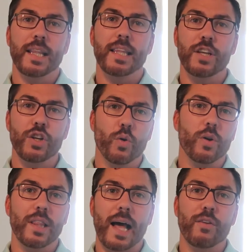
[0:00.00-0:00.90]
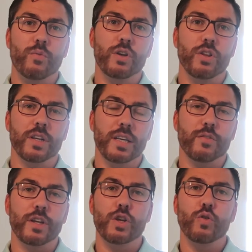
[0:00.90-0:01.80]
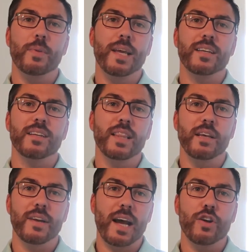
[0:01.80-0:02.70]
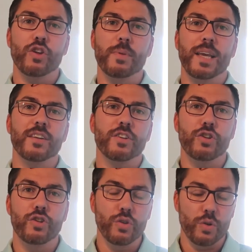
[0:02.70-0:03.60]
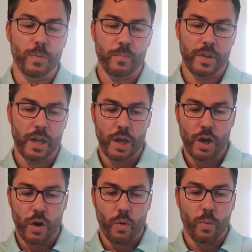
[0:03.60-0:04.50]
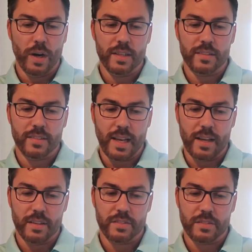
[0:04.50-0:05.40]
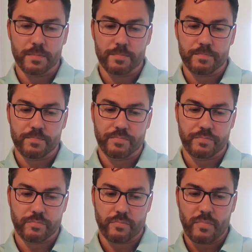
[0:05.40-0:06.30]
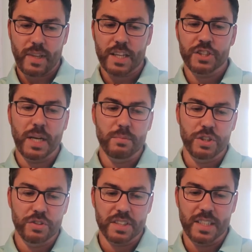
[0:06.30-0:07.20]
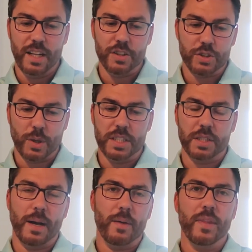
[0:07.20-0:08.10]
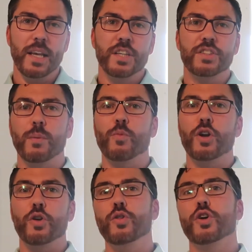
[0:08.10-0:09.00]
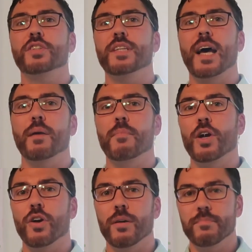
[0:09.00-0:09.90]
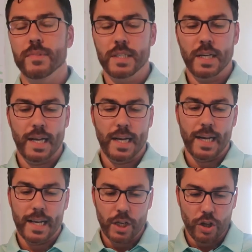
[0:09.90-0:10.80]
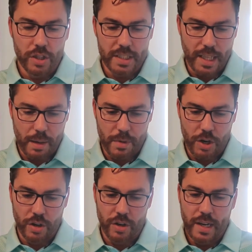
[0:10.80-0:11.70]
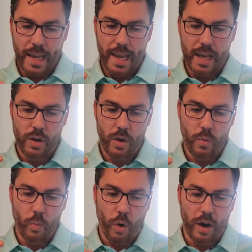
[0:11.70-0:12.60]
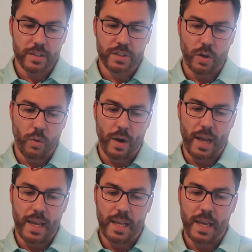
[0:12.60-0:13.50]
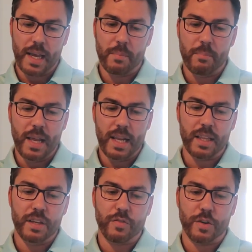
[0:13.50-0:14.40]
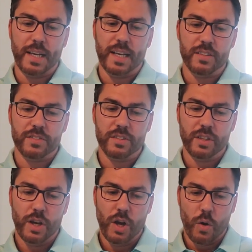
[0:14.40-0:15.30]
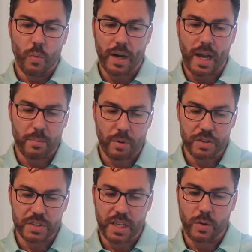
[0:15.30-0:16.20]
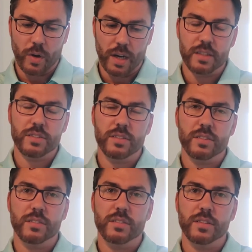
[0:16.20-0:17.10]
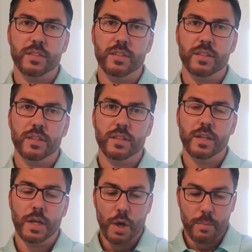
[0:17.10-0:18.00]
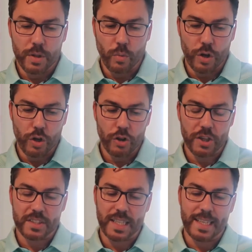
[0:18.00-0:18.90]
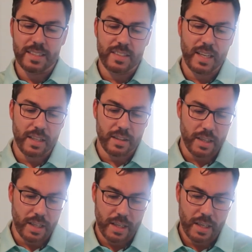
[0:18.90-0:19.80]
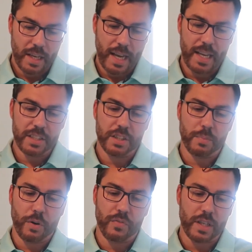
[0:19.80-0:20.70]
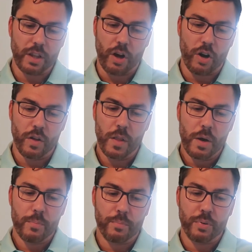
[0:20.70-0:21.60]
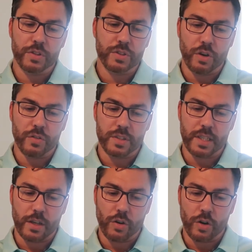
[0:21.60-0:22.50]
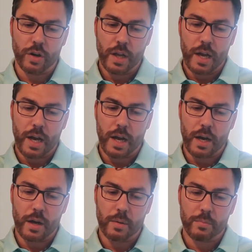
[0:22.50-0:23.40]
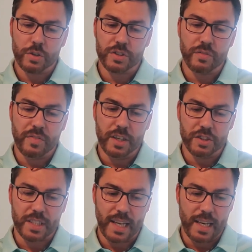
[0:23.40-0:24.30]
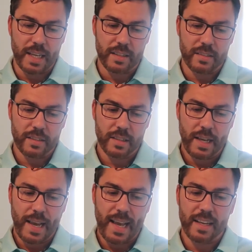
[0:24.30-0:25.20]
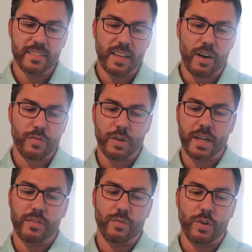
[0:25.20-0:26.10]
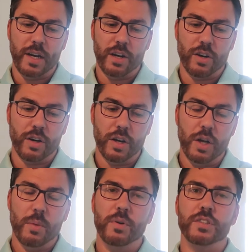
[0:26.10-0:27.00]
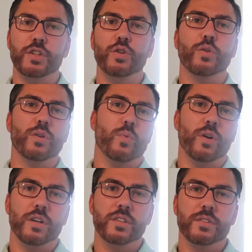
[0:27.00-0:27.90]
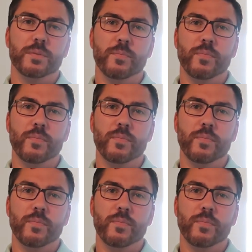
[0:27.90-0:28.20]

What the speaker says: then your life will look different. You will begin to live it out. You'll begin to do what it says. James uses an illustration about someone who looks at a mirror and looks in that mirror and walks away and immediately forgets what kind of person he was. But the one who looks intently into the perfect law, preserves it or perseveres in it, and is not forgetful here, but is a doer of the words.